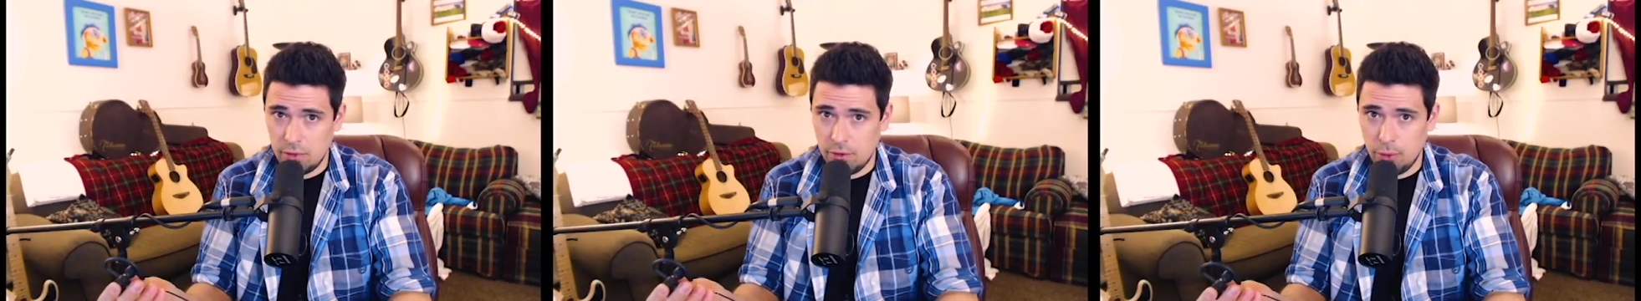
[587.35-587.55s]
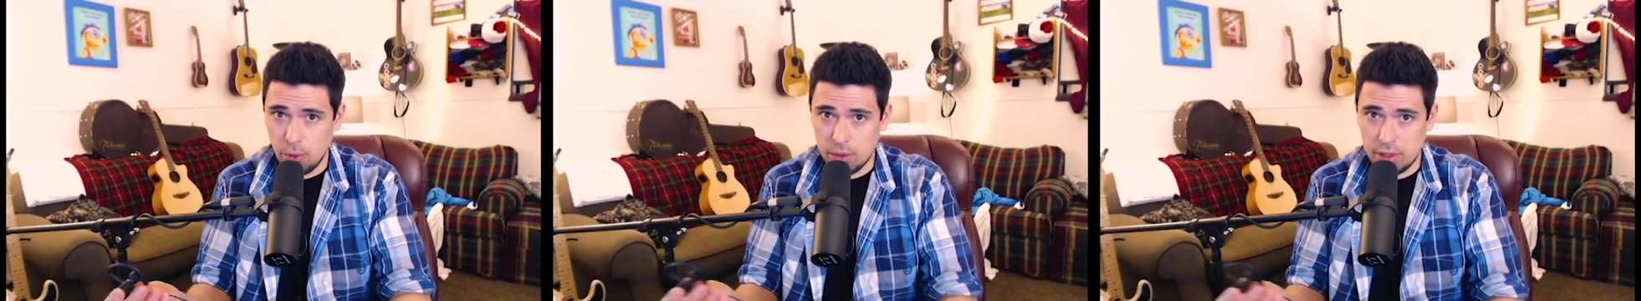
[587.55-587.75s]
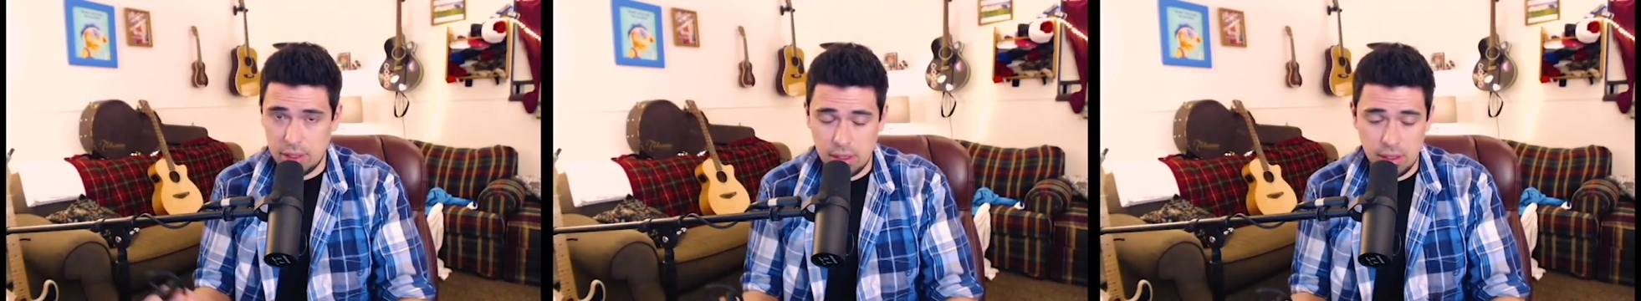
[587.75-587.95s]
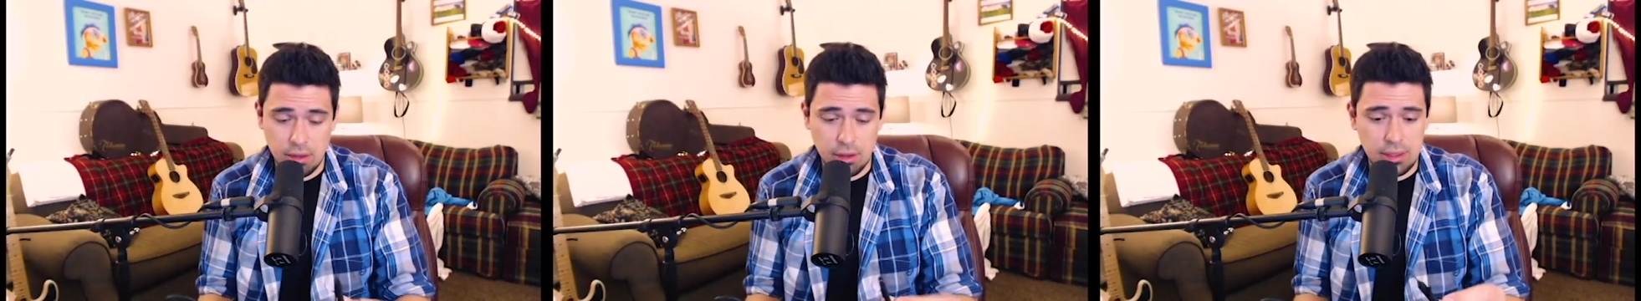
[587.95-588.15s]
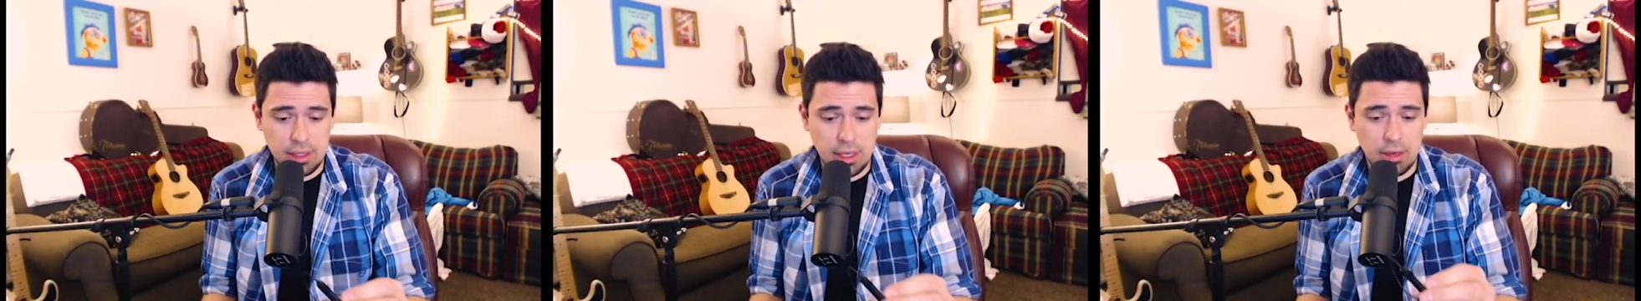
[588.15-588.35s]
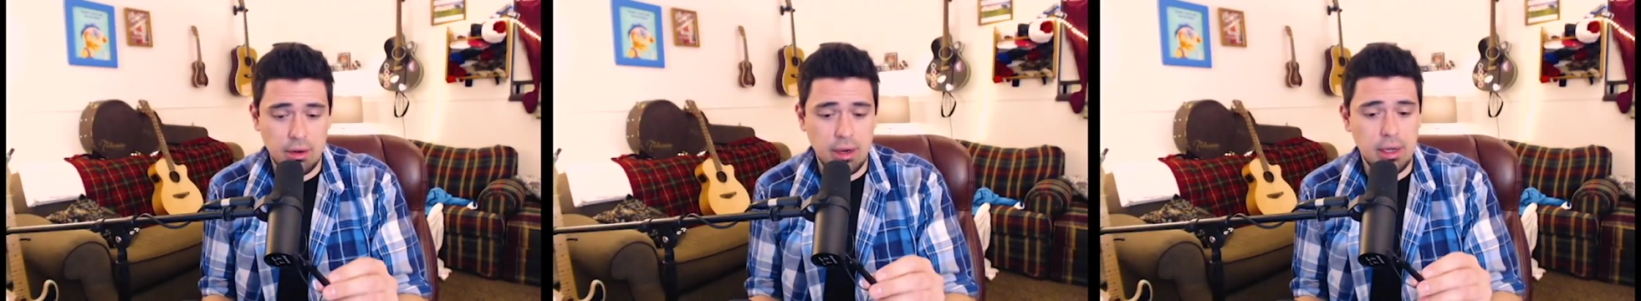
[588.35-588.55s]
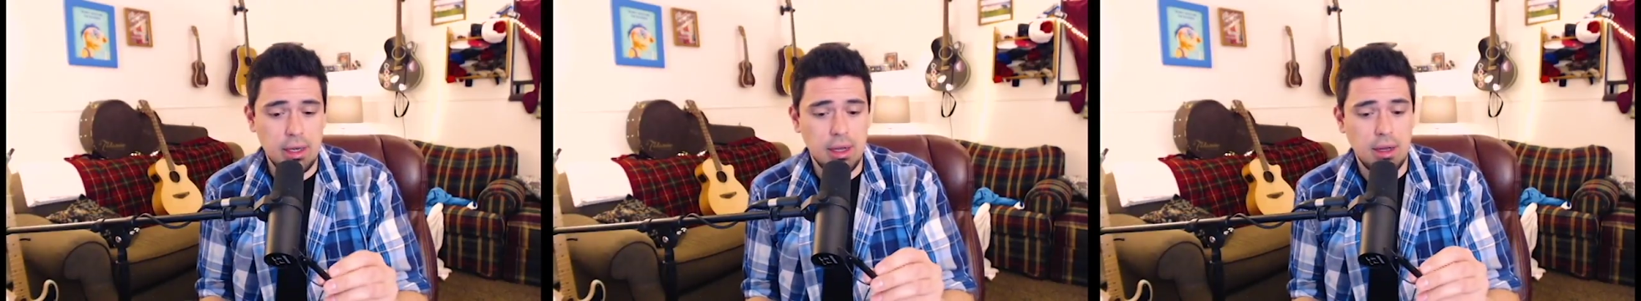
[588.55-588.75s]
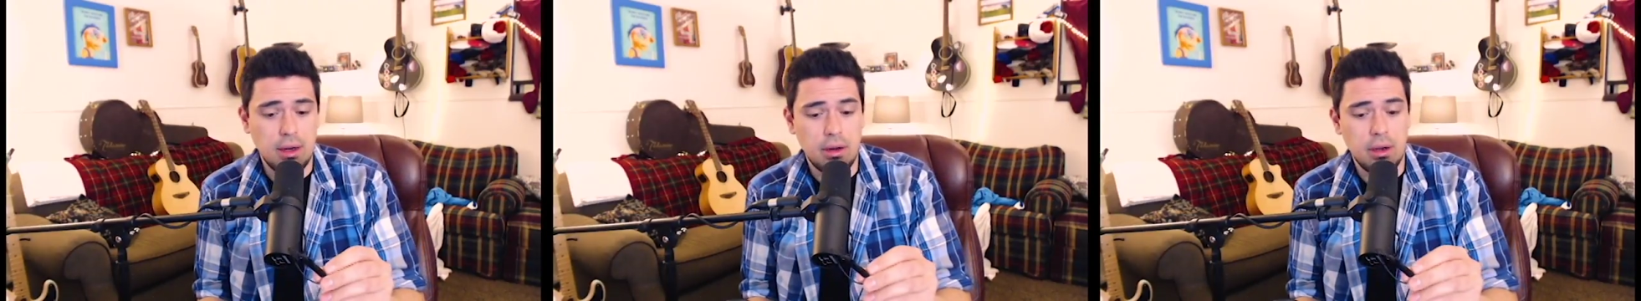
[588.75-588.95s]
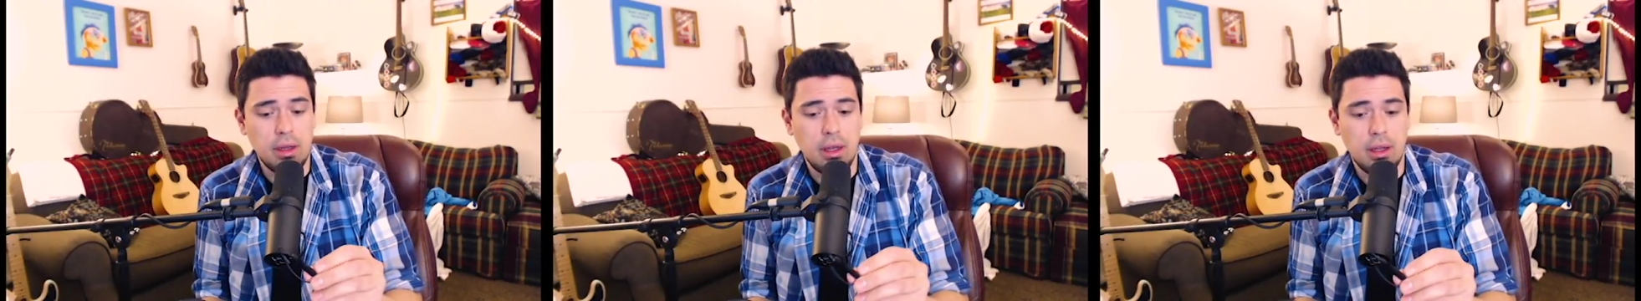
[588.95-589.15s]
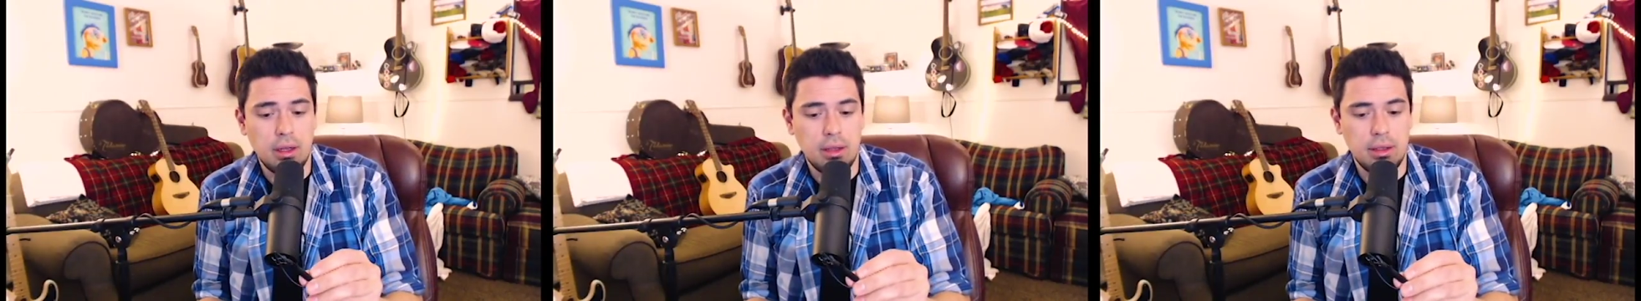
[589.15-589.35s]
14 degrees out right now,
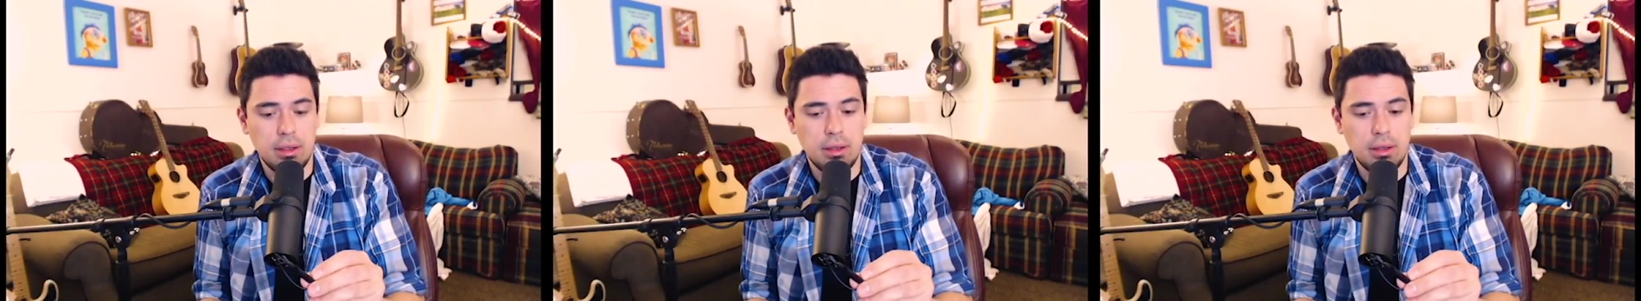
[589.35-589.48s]
and